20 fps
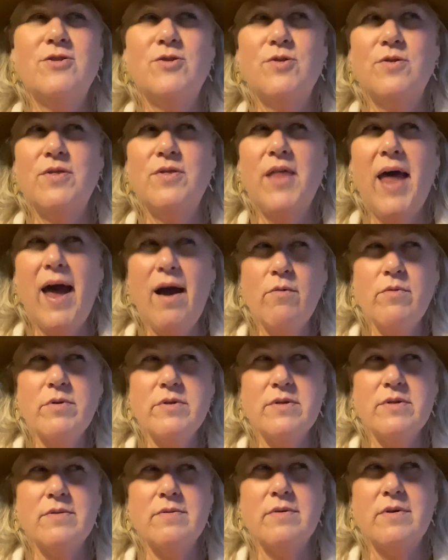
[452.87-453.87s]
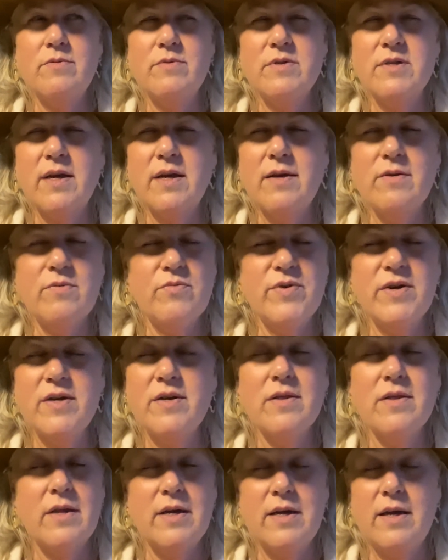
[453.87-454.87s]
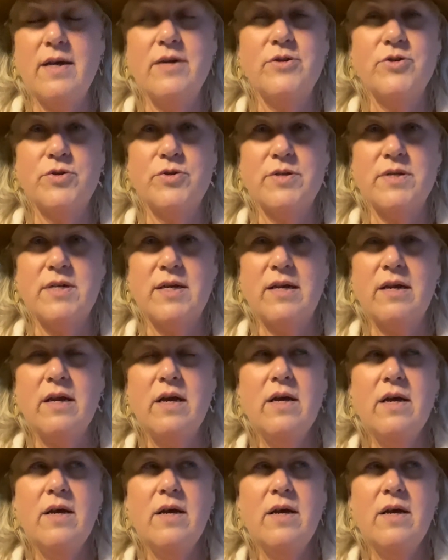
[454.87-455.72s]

So that was, it was really interesting.